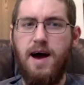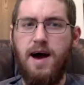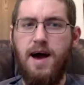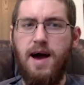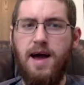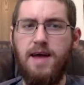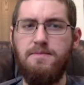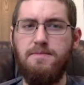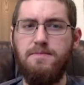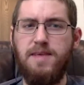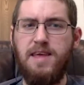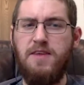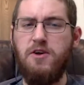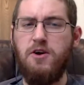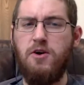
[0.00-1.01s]
I
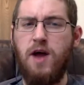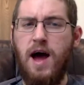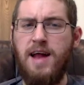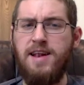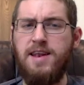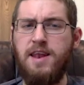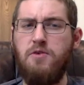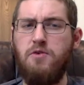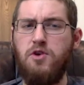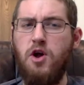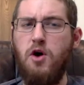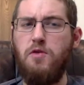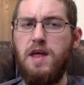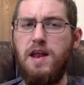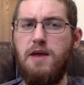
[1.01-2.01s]
either I didn't
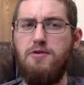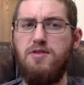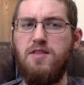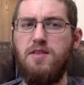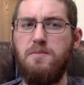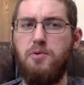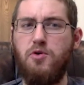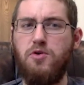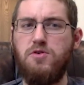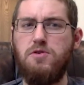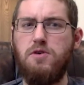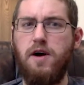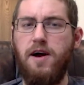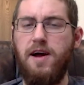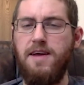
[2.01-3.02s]
know that he was in the portal
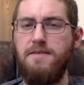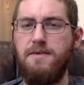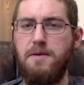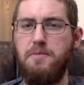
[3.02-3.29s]
or I